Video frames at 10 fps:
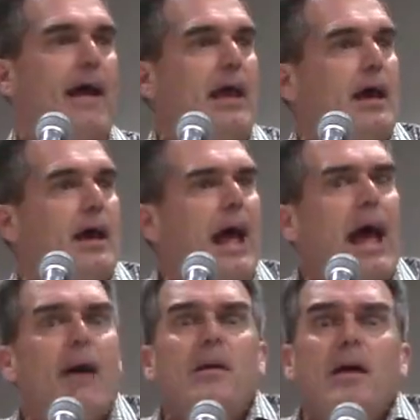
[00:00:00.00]
and
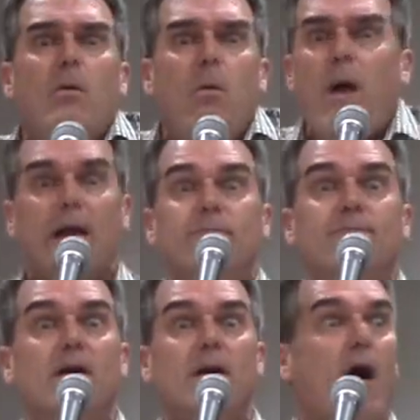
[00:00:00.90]
"I've been
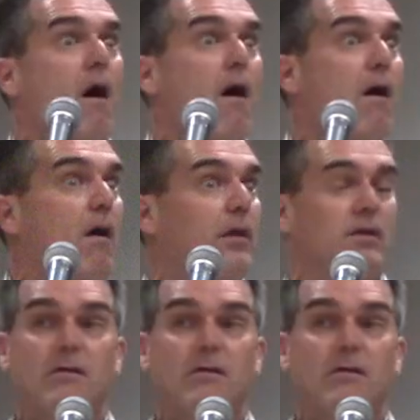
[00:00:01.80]
waiting for y'all,